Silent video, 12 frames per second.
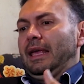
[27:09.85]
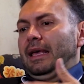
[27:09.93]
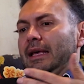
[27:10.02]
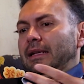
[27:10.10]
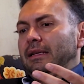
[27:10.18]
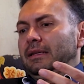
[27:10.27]

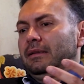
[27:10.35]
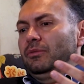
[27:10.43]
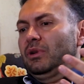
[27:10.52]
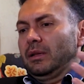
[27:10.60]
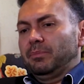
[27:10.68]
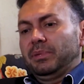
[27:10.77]
And
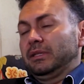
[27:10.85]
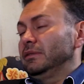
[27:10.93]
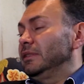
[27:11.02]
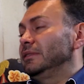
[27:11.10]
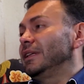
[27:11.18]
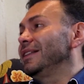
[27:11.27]
but
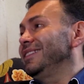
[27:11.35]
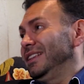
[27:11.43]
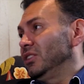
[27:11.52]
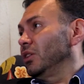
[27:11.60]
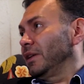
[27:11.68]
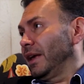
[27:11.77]
that
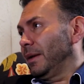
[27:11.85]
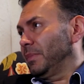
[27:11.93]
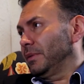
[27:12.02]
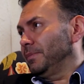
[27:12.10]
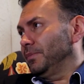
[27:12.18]
did not happen.